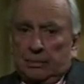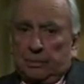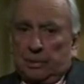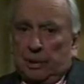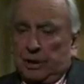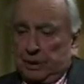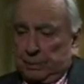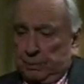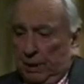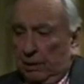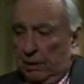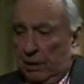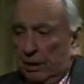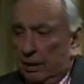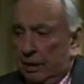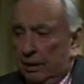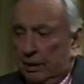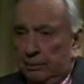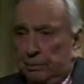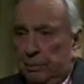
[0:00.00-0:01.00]

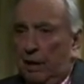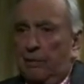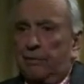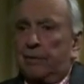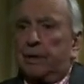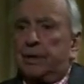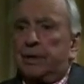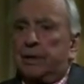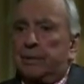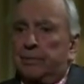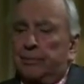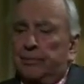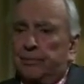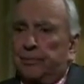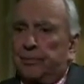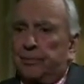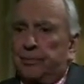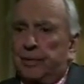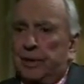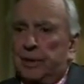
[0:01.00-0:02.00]
prosperity and poverty.
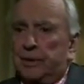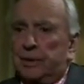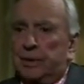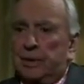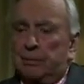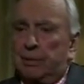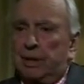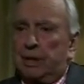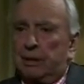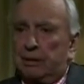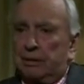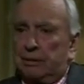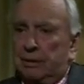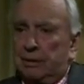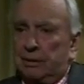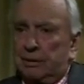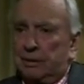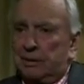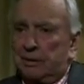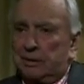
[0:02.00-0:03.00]
These are the main
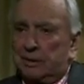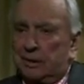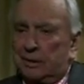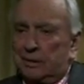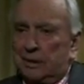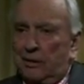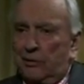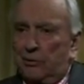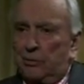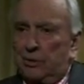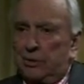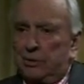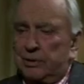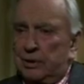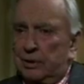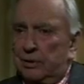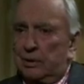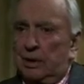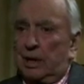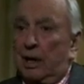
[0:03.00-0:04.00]
things that a government
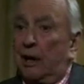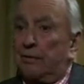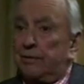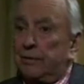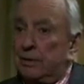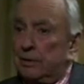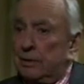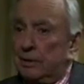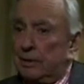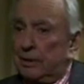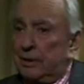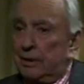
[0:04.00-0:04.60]
should look after,